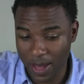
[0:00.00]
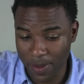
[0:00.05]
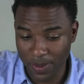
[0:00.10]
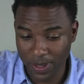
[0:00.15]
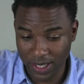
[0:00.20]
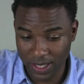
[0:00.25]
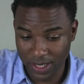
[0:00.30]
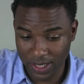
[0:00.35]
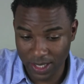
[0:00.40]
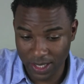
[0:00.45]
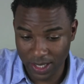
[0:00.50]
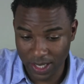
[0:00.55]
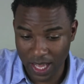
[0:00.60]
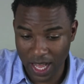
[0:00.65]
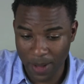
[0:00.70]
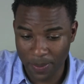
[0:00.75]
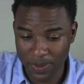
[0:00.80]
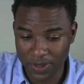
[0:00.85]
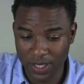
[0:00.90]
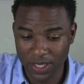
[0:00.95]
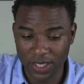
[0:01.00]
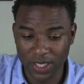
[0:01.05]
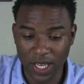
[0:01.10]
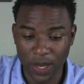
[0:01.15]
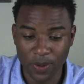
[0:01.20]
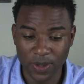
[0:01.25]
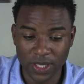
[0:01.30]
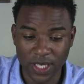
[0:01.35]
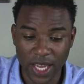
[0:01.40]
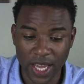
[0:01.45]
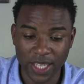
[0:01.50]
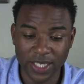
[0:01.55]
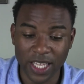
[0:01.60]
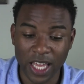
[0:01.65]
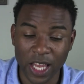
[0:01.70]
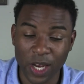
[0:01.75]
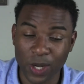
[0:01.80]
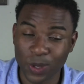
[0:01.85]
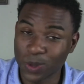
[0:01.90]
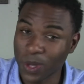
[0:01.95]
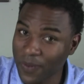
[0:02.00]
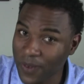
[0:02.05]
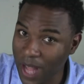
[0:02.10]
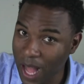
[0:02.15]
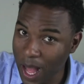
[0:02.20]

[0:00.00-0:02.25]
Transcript: Emily did the opposite. They would take Taylor Swift